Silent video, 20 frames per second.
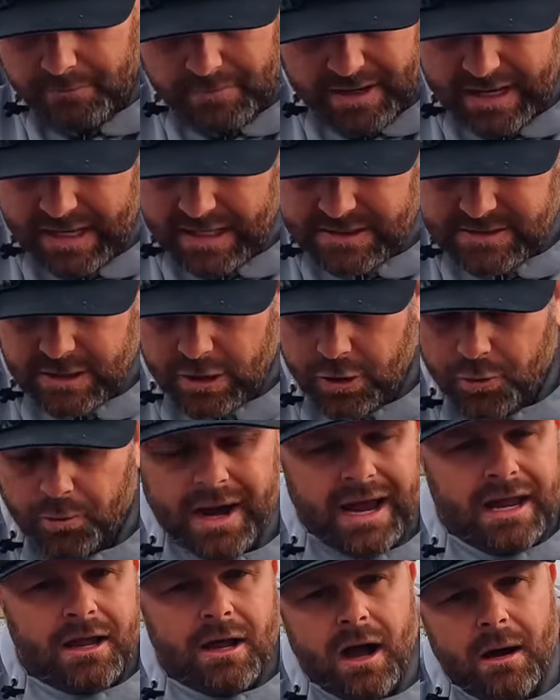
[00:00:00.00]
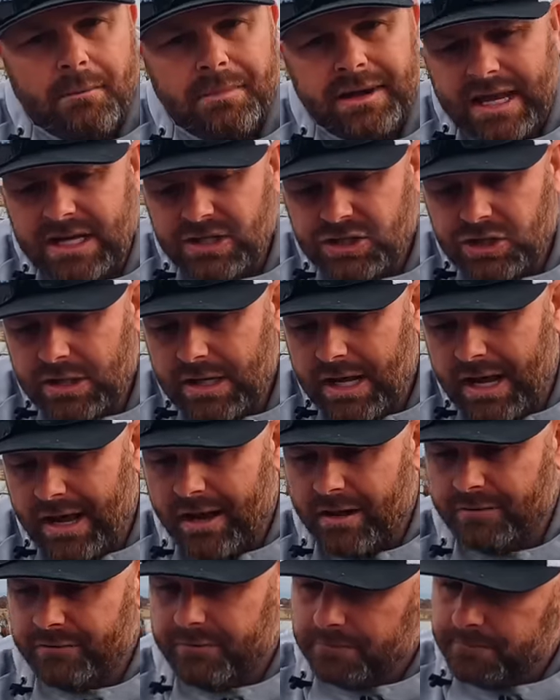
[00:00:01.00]
me, it's a great combination
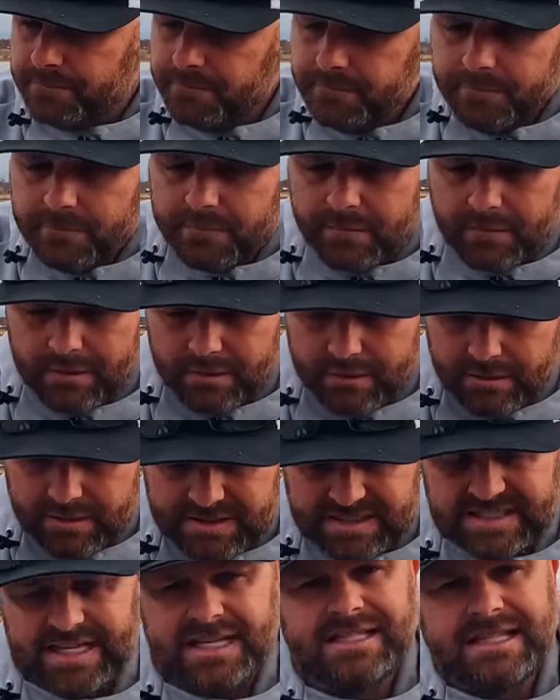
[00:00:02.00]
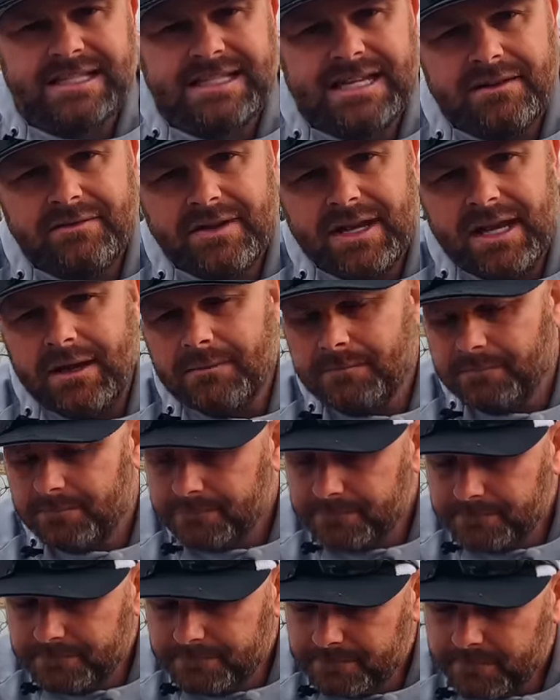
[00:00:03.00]
of sensitivity,
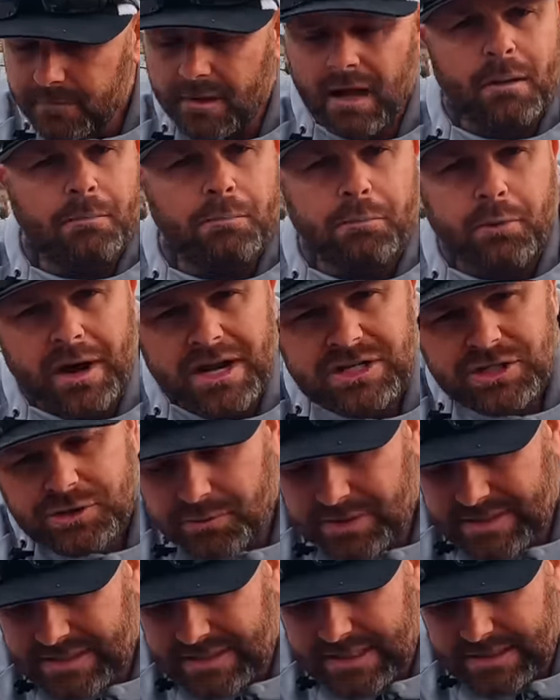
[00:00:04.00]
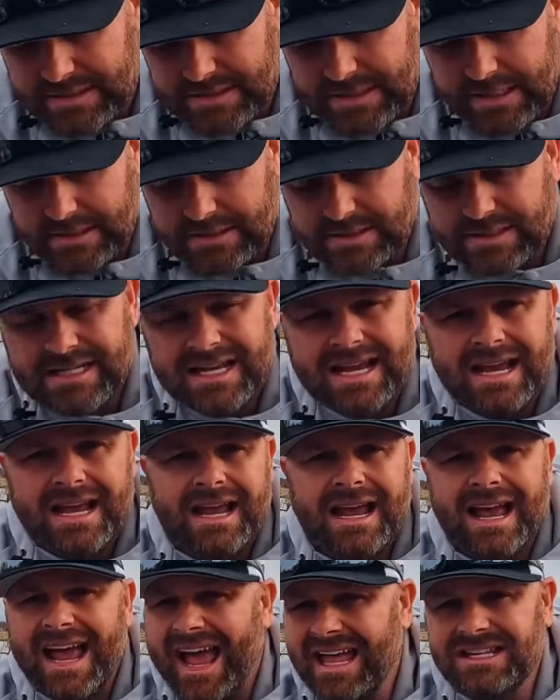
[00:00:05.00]
abrasion resistance,
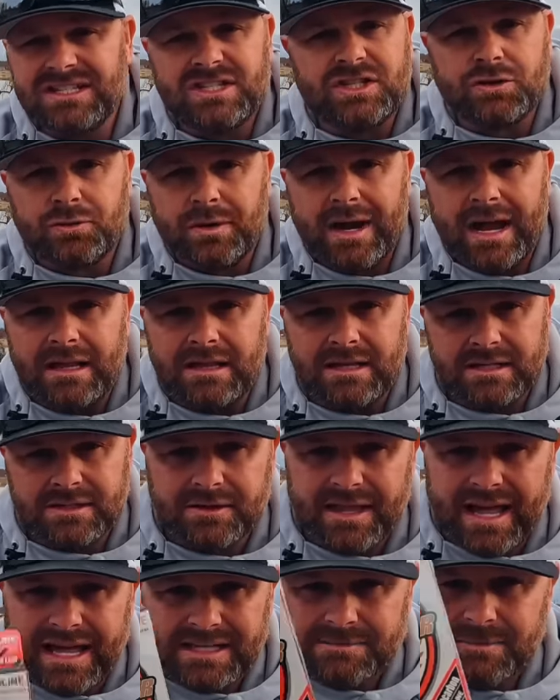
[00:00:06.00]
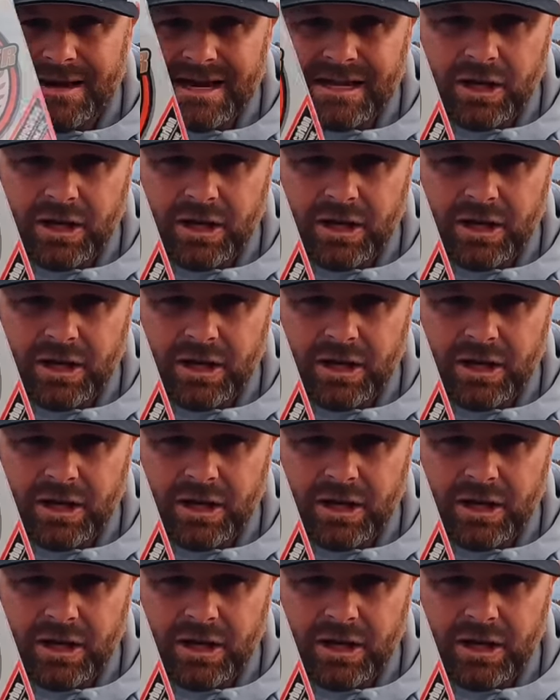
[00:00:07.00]
and strength. So that's my